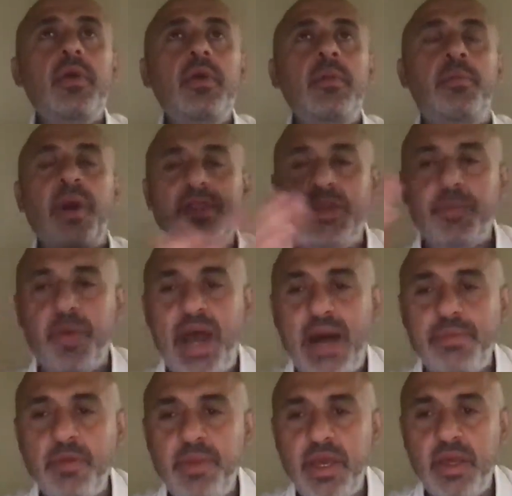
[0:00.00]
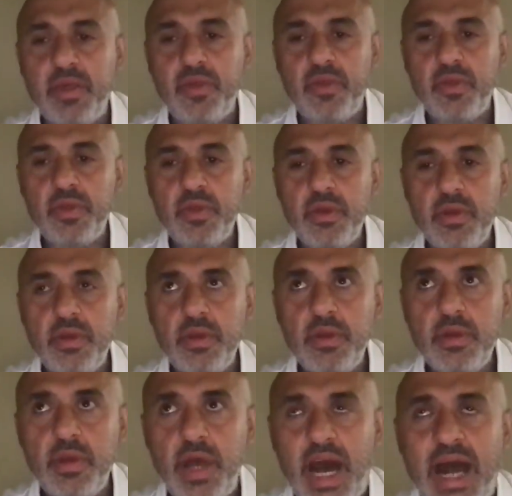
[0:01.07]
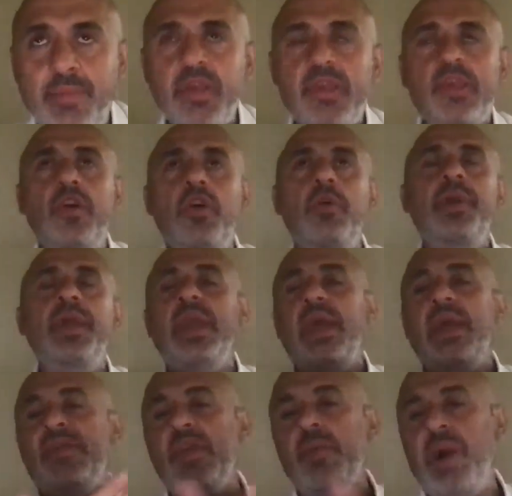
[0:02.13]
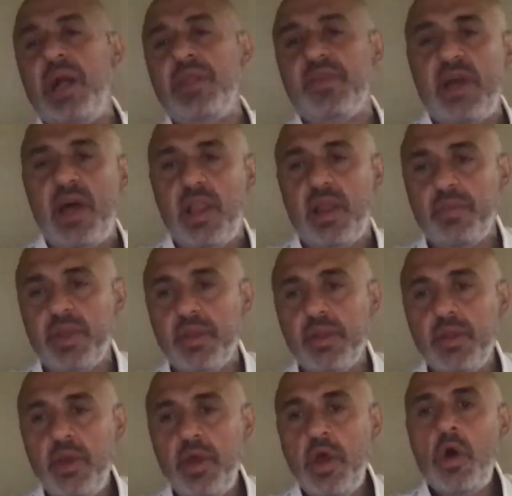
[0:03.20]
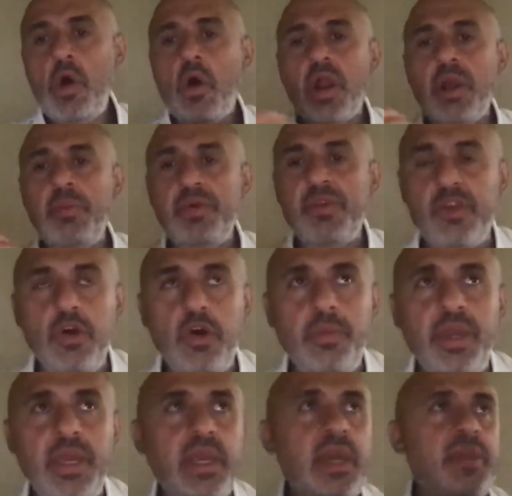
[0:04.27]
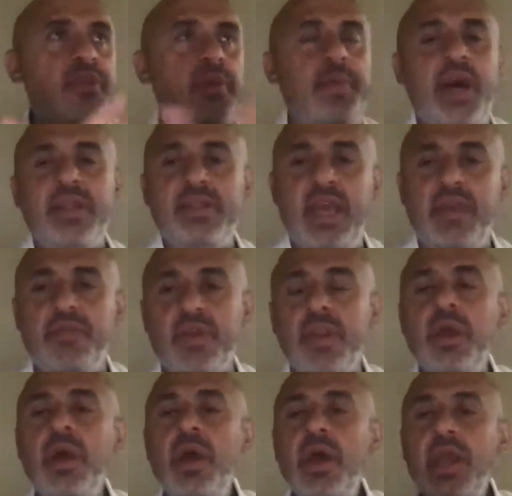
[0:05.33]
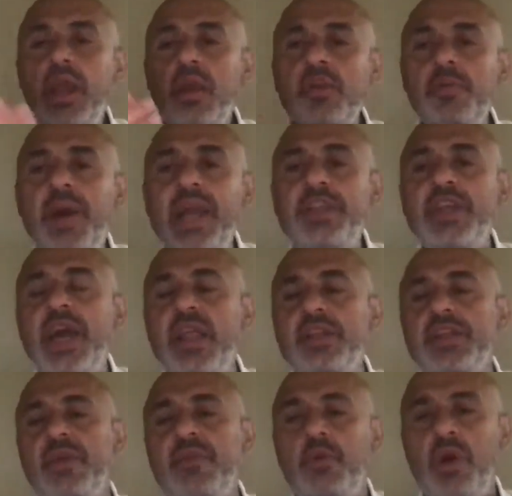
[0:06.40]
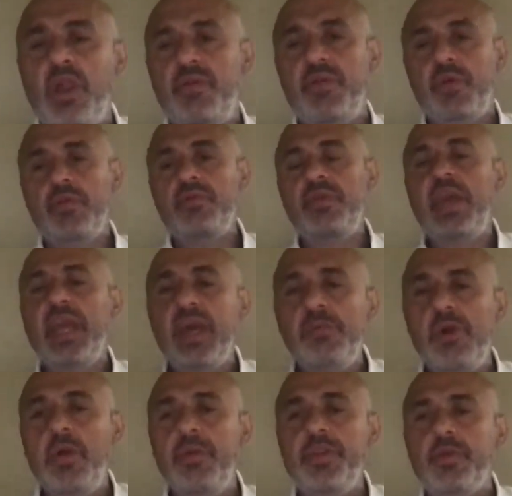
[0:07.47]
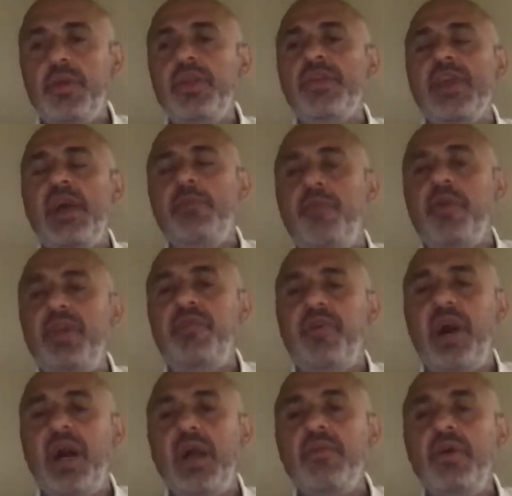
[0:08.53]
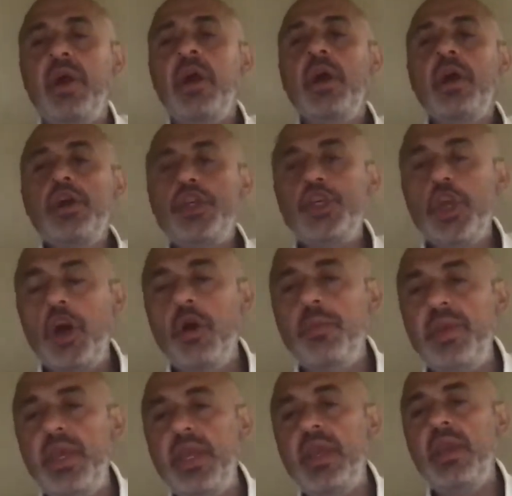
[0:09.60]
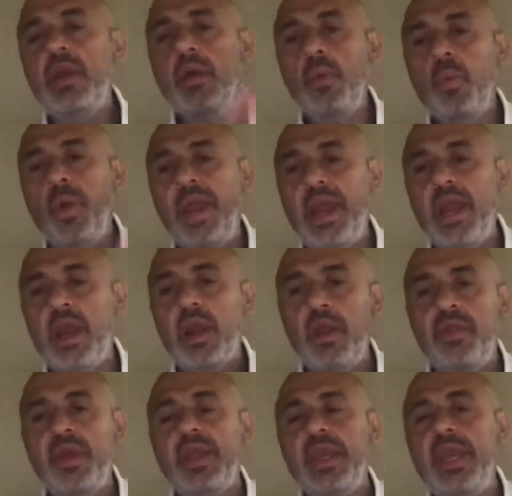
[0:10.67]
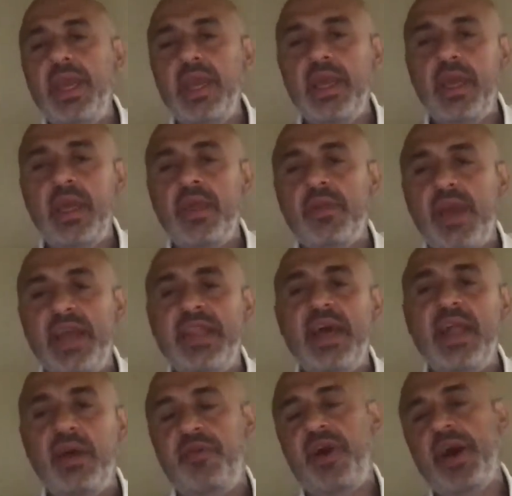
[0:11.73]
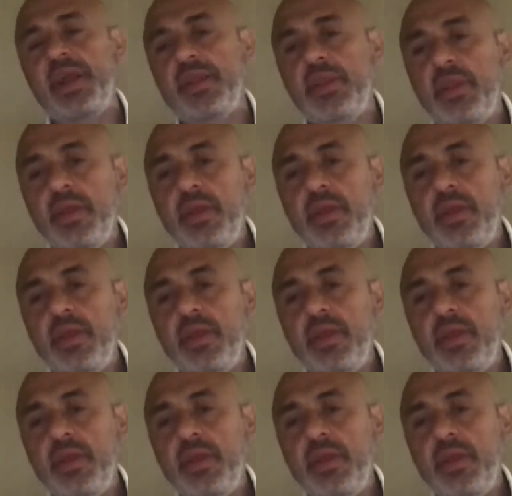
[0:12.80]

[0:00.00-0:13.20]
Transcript: But the problem is, I'm assuming it's about Solomon, or I'm assuming it's about David. Here's my challenge to every one of you. Take a moment to read Psalm 45. Show me where the king is identified.